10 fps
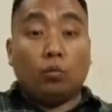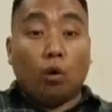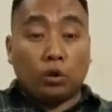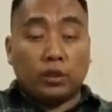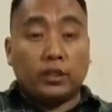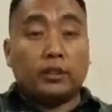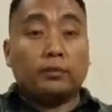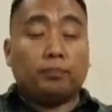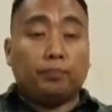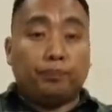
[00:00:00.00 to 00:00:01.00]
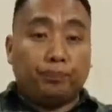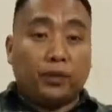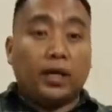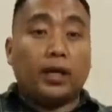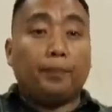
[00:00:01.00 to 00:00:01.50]
order
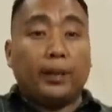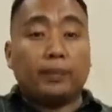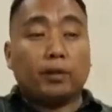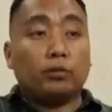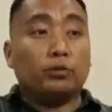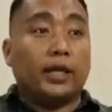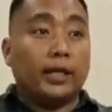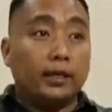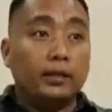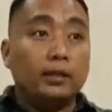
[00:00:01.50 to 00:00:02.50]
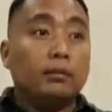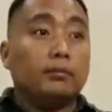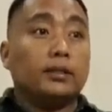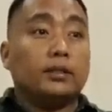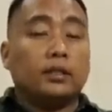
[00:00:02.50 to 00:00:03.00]
tangla pet prado diya nai,
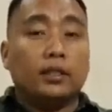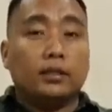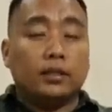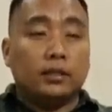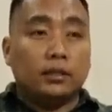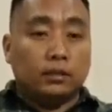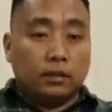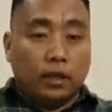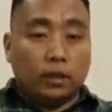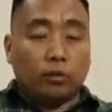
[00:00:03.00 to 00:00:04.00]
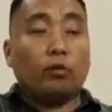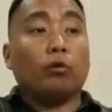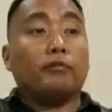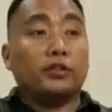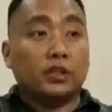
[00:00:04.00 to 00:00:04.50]
but an
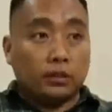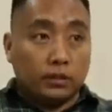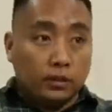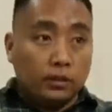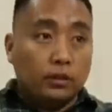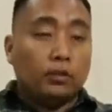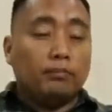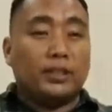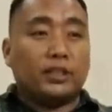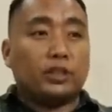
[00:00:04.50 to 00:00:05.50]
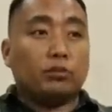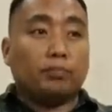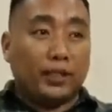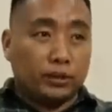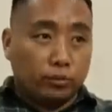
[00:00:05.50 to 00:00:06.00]
unofficial message to
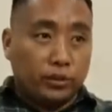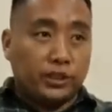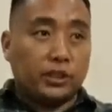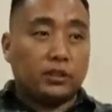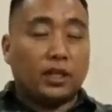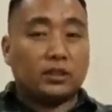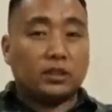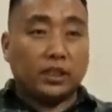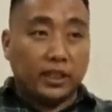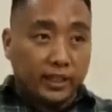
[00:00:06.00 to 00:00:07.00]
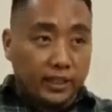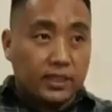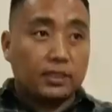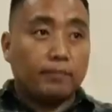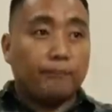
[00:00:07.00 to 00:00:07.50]
pass kore dise last 3
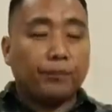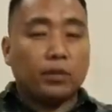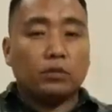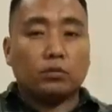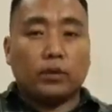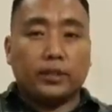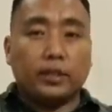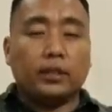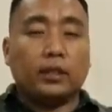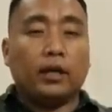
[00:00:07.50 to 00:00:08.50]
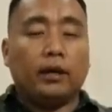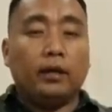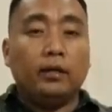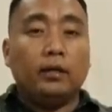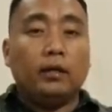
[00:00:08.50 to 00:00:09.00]
days. So I think
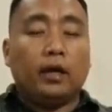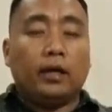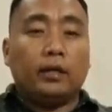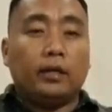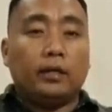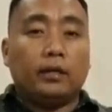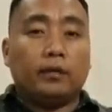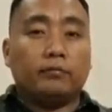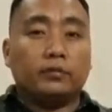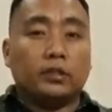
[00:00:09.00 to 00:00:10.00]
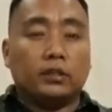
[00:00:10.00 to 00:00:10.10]
I have